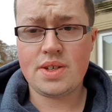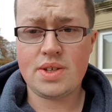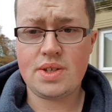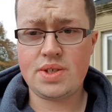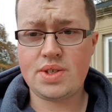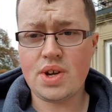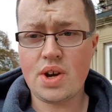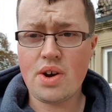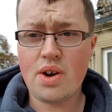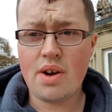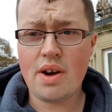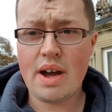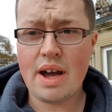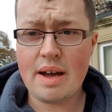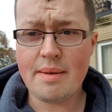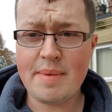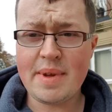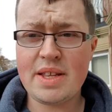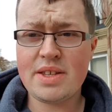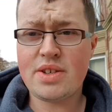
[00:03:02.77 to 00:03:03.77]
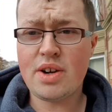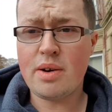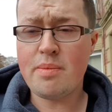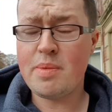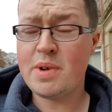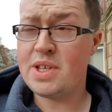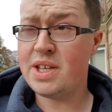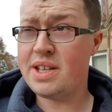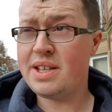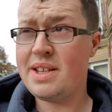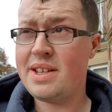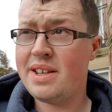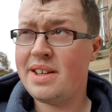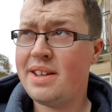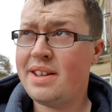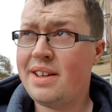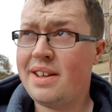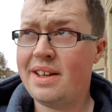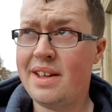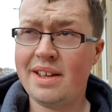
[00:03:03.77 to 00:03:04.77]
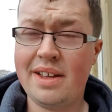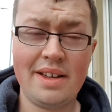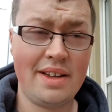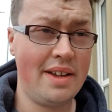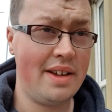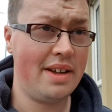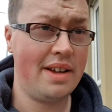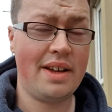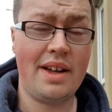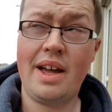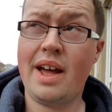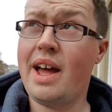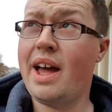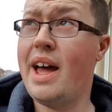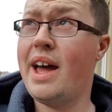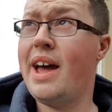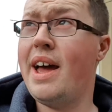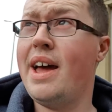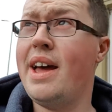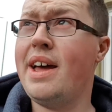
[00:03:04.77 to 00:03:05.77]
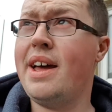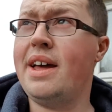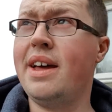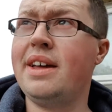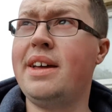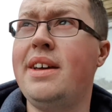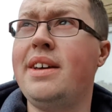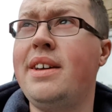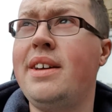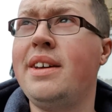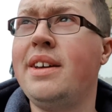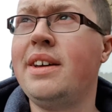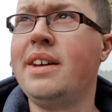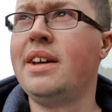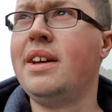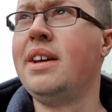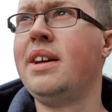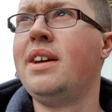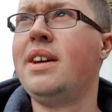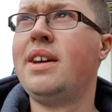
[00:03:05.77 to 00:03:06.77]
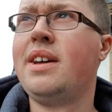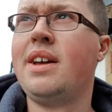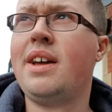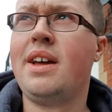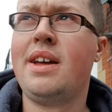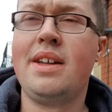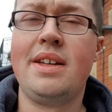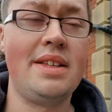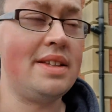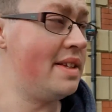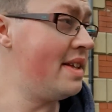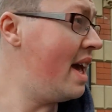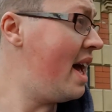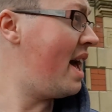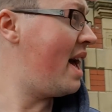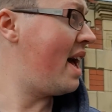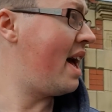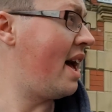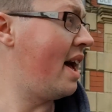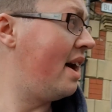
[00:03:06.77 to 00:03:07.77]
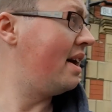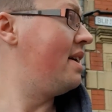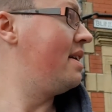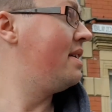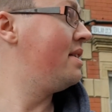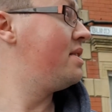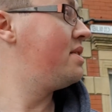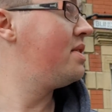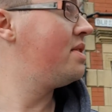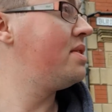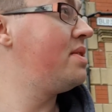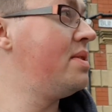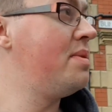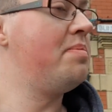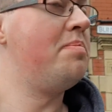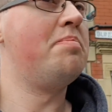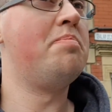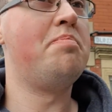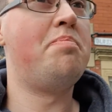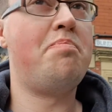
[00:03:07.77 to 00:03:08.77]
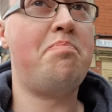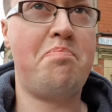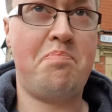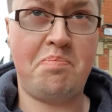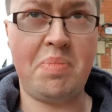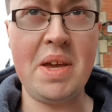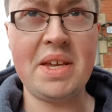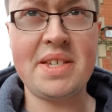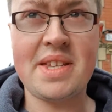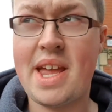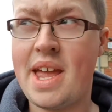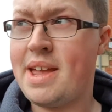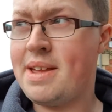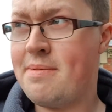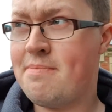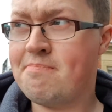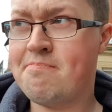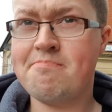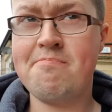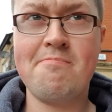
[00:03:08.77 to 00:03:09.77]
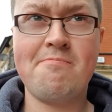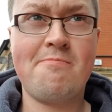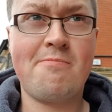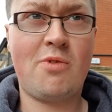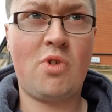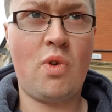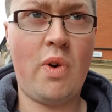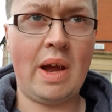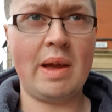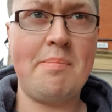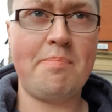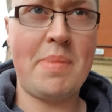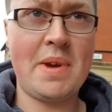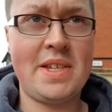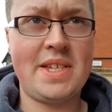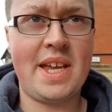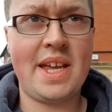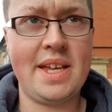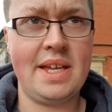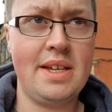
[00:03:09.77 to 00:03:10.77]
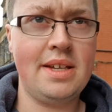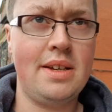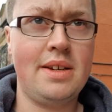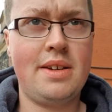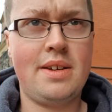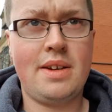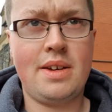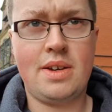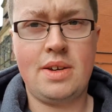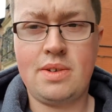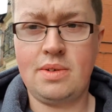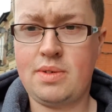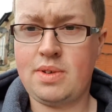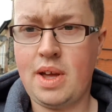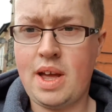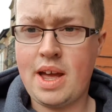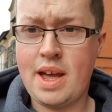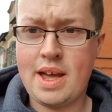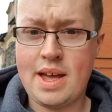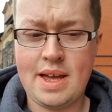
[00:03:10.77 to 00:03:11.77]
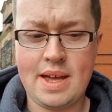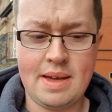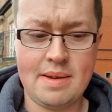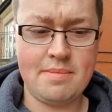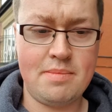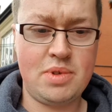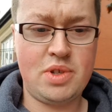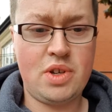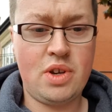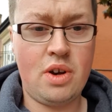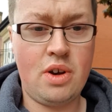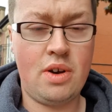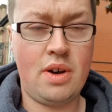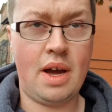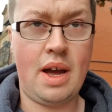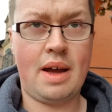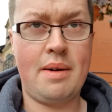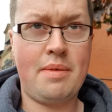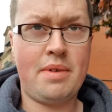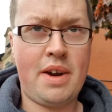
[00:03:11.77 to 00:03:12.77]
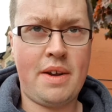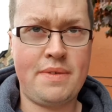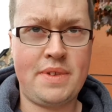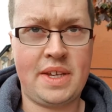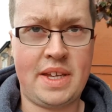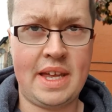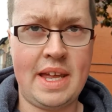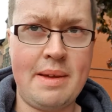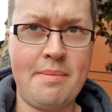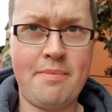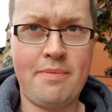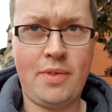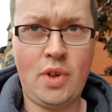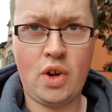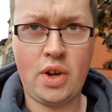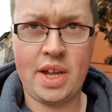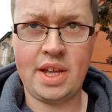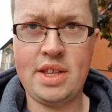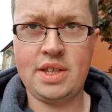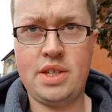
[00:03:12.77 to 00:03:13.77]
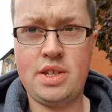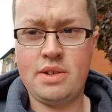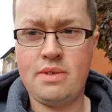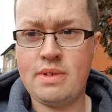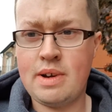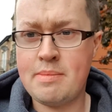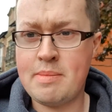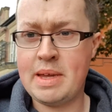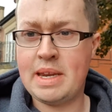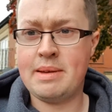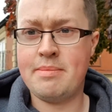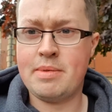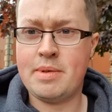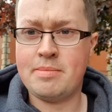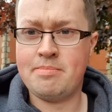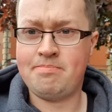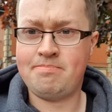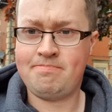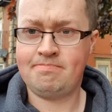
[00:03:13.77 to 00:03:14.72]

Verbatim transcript: So, I'm in Todmorden. Uh, yeah. Busy. Quite busy. Um, so, I'm going to have to keep vlogging to a minimum.